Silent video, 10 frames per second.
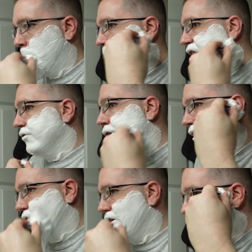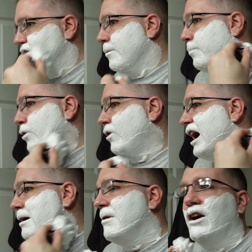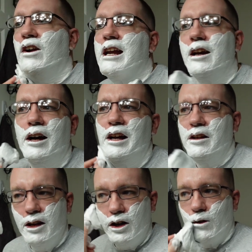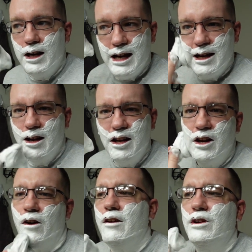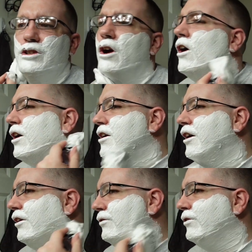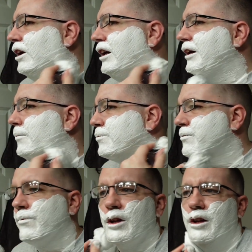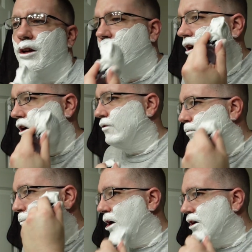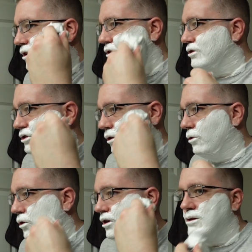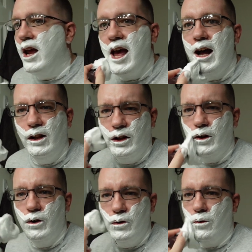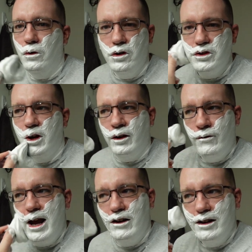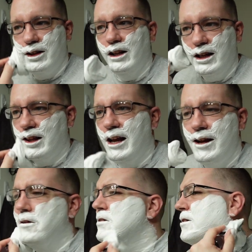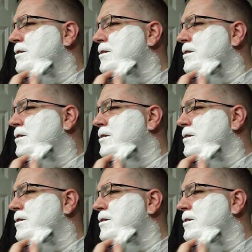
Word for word: If glycerin is a primary uh, ingredient and you don't have a ton of uh, of butters or tallow or duck fat or anything like that.